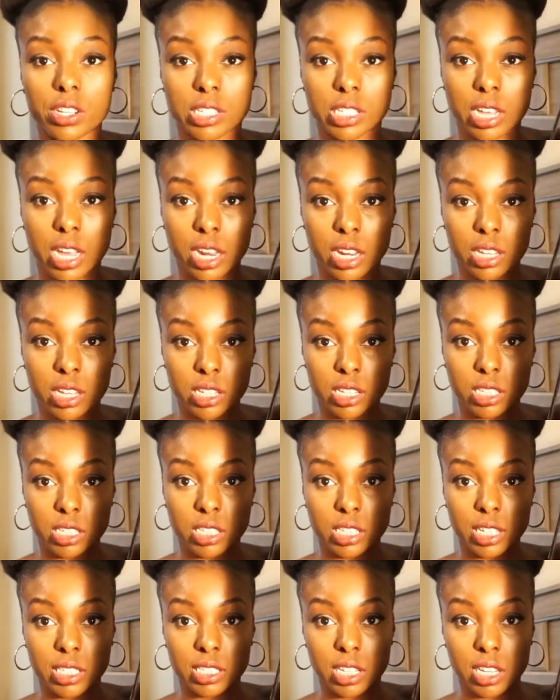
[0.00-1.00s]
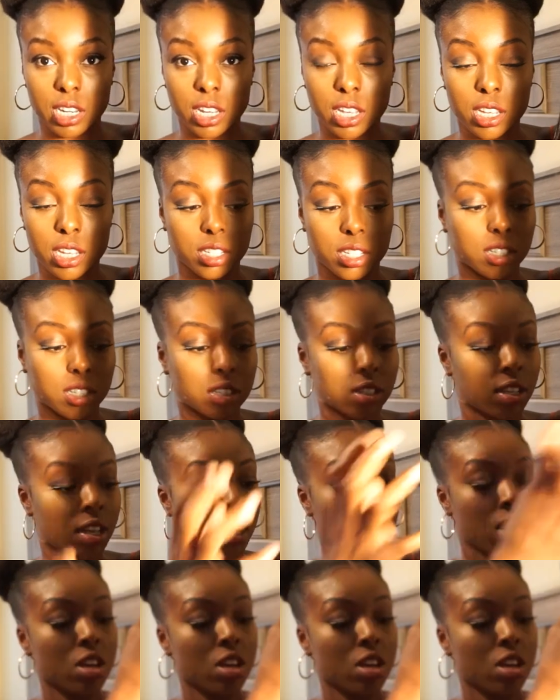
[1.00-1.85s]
is not 16 inches.